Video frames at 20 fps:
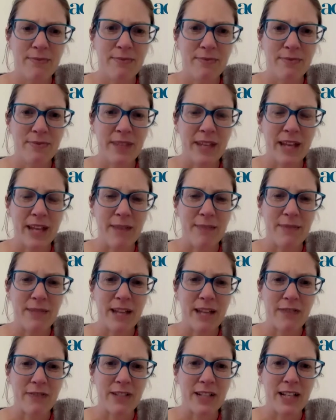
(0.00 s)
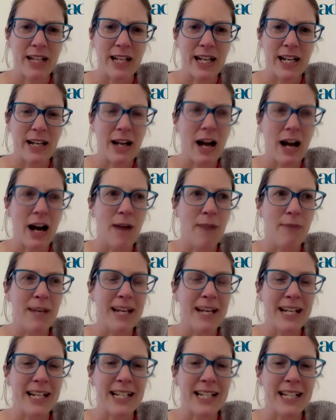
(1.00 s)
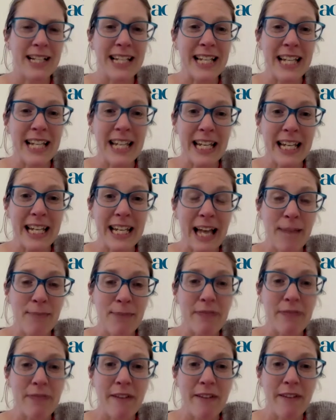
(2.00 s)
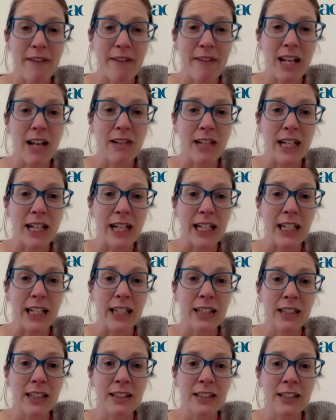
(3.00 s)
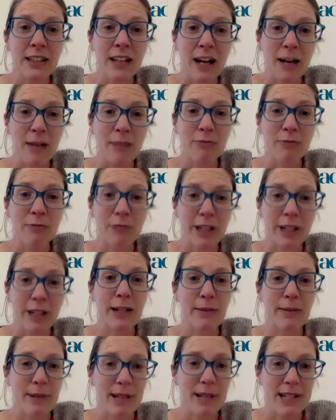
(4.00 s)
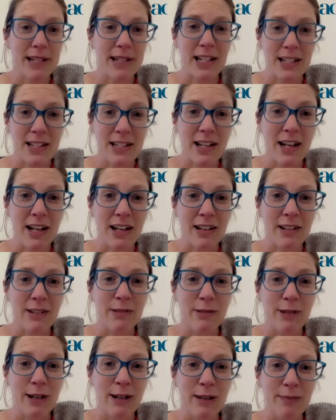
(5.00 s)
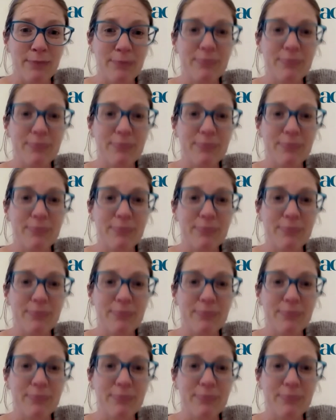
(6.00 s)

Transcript: yeah, definitely. Because um, it, it, it, can be very lonely um, running a business. So it's, um,